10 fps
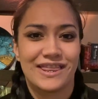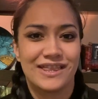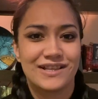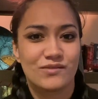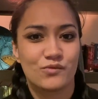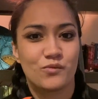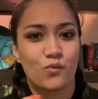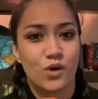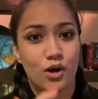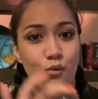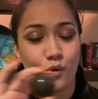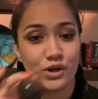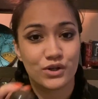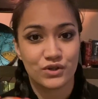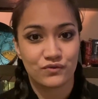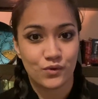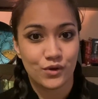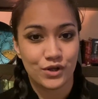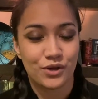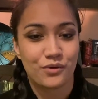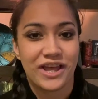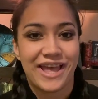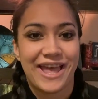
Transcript: this will work wonders for you.